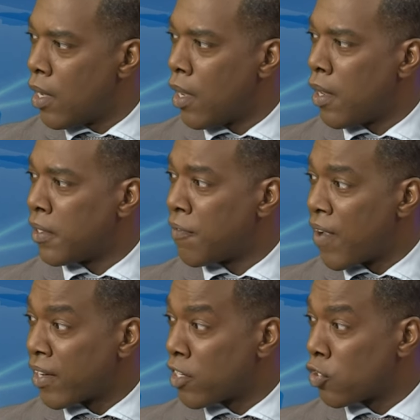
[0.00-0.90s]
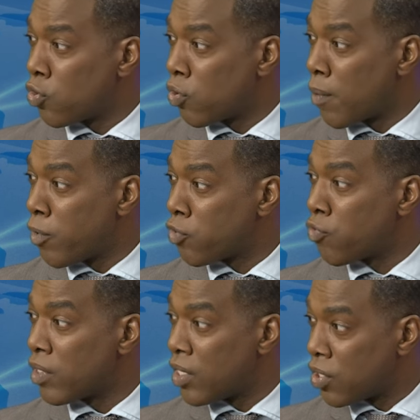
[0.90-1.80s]
the fact that you talk about
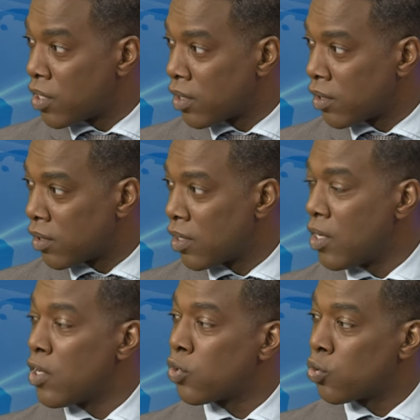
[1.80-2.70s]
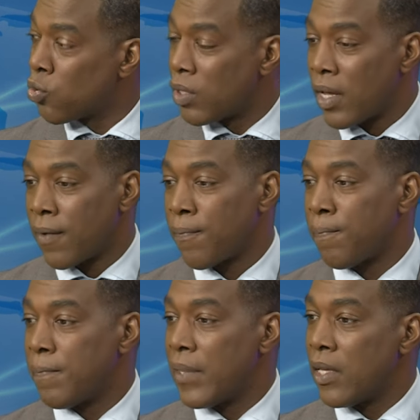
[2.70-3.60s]
traditions, so that
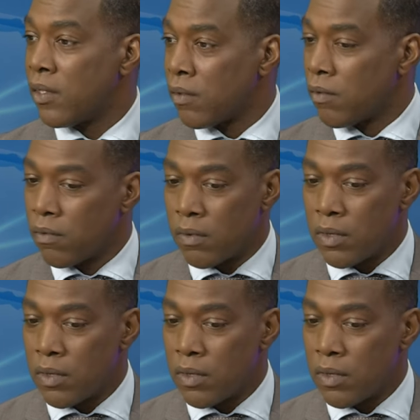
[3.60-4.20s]
is